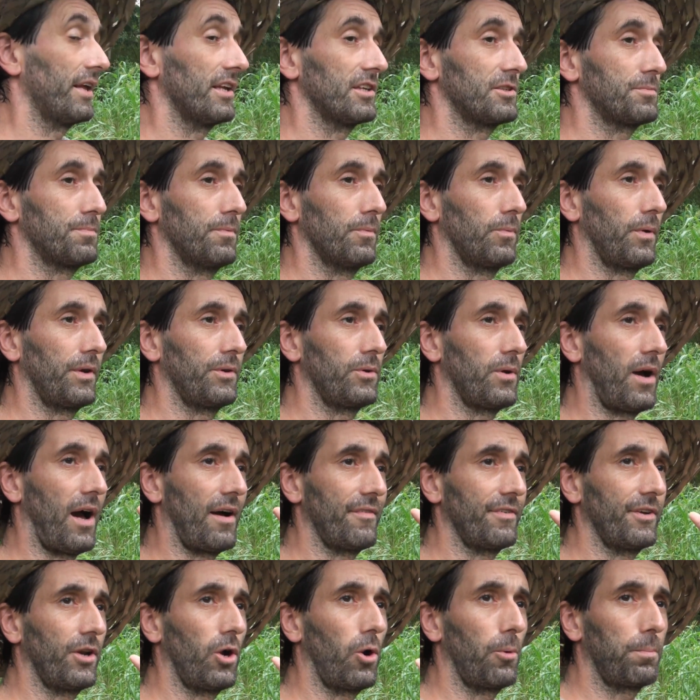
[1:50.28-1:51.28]
is when you
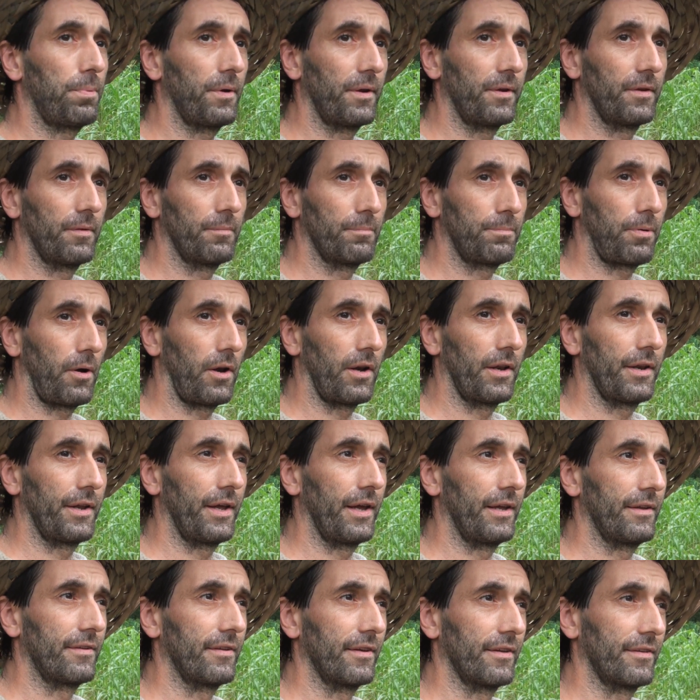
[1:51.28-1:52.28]
have an open
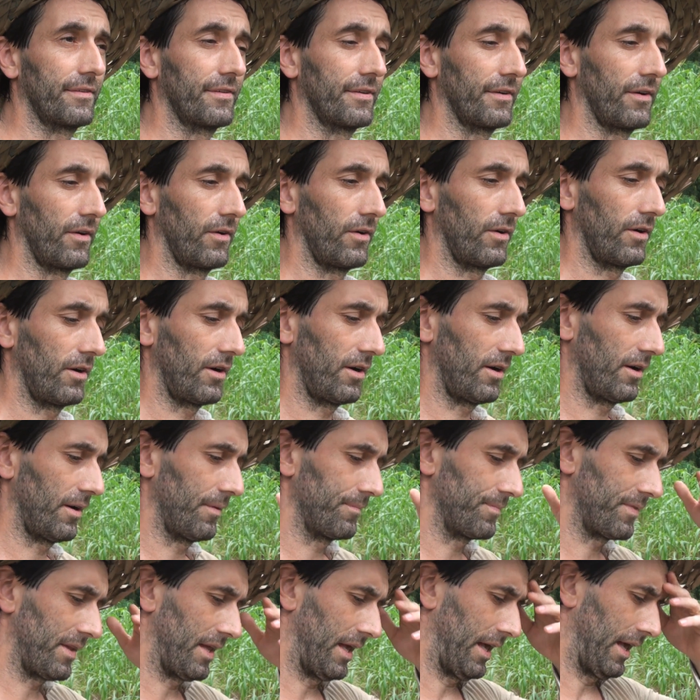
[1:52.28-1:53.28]
pollinated,
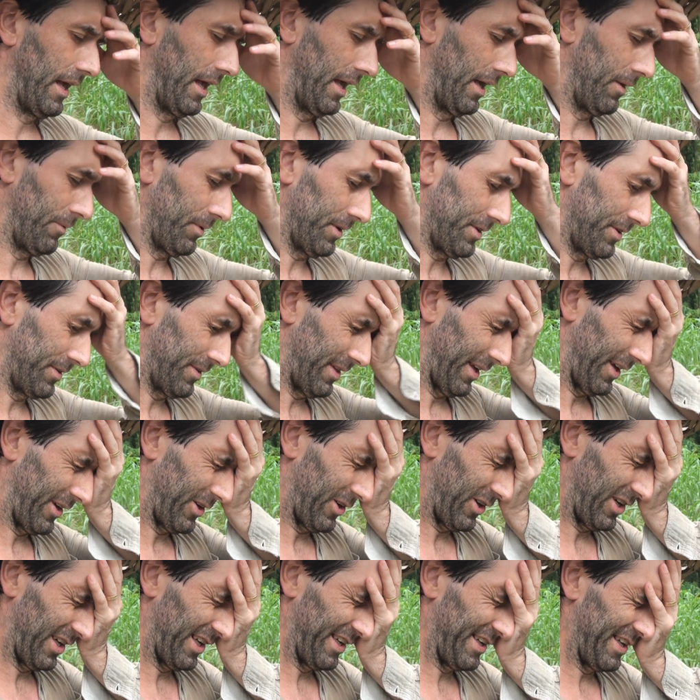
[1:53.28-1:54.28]
or a, what do they
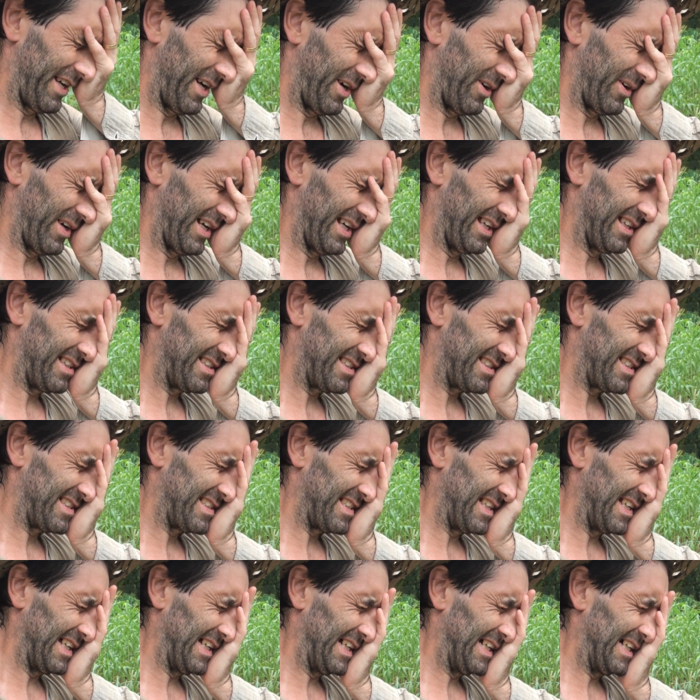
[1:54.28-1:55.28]
call it now?
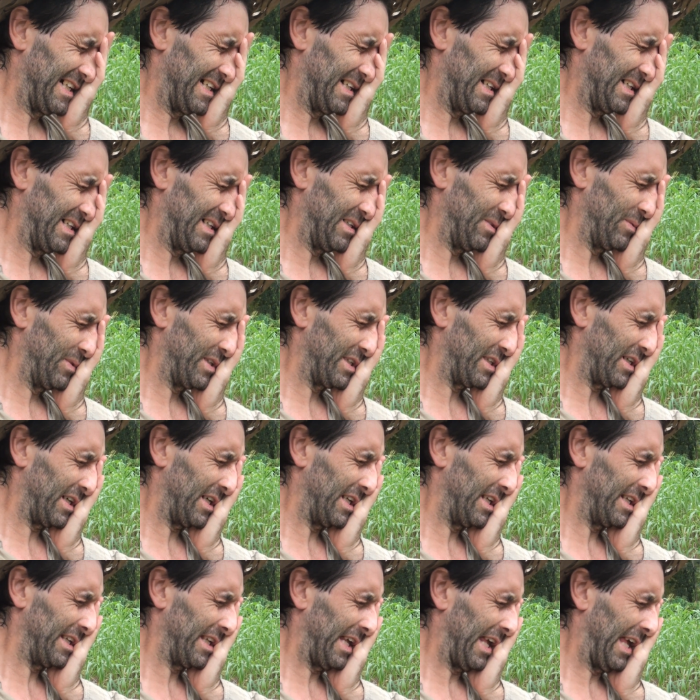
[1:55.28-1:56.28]
It's, we
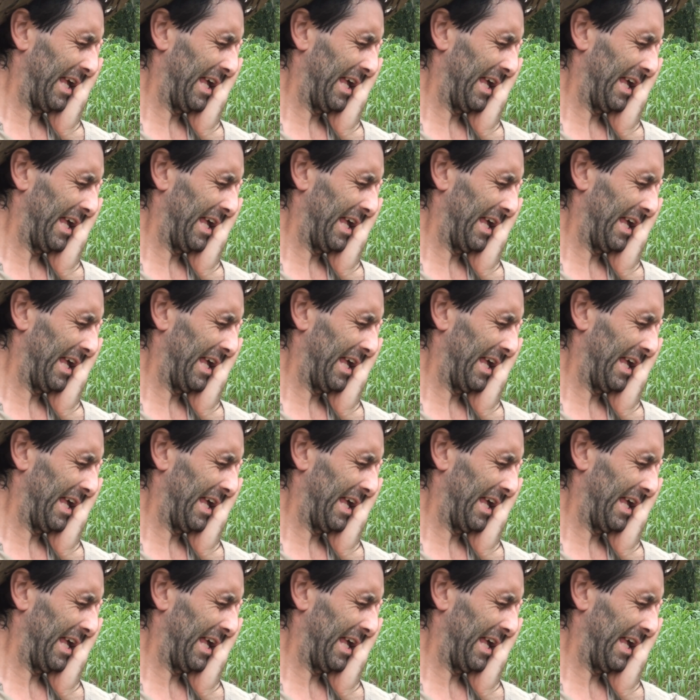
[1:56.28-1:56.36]
call it